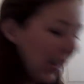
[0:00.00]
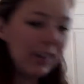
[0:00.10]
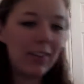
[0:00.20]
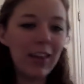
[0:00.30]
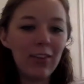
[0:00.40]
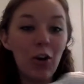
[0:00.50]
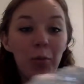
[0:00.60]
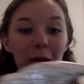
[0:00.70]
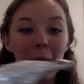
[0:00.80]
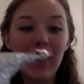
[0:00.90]
is this
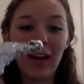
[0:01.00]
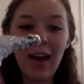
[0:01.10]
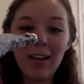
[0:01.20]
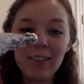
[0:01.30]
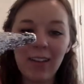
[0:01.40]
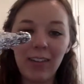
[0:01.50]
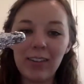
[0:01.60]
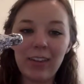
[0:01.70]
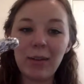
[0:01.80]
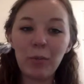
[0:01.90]
homemade pickaxe,
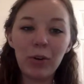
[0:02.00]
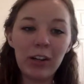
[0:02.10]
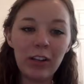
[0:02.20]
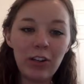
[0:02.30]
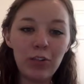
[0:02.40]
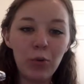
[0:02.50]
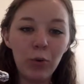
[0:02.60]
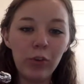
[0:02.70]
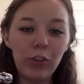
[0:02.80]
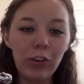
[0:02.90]
obviously an important
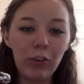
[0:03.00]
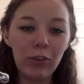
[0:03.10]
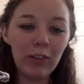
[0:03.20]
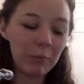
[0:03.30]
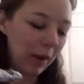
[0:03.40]
tool to use in